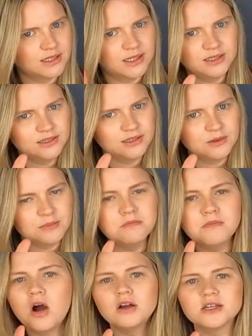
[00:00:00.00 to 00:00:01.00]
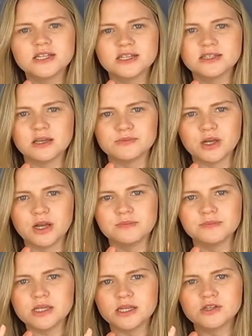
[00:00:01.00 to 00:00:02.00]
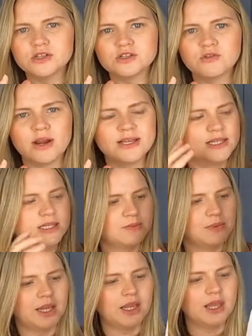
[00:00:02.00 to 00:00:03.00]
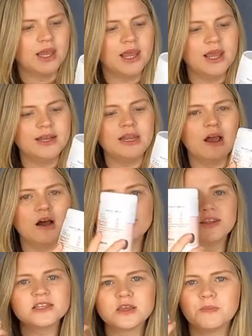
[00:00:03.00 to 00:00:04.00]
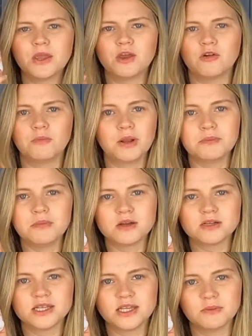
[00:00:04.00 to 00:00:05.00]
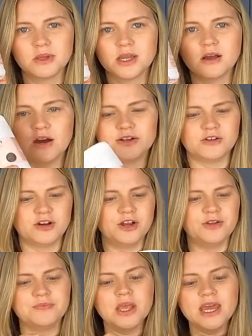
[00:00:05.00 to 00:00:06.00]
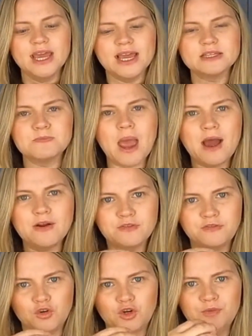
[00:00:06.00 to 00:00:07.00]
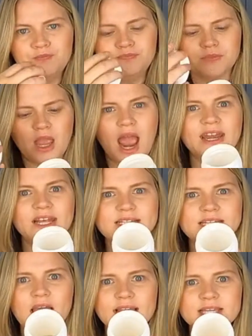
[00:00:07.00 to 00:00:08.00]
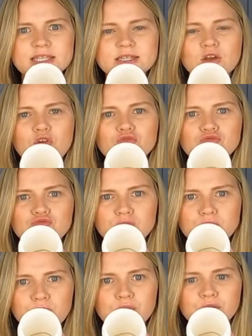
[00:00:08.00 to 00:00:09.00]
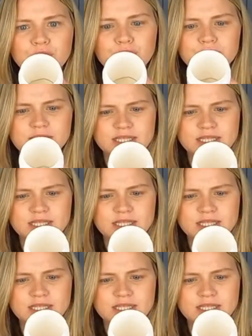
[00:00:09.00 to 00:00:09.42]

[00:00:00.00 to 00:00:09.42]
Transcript: I don't know. Marketing sometimes is just crazy to me. Now, this could be a complete marketing gimmick. I don't know. It's powder form and it tastes real good.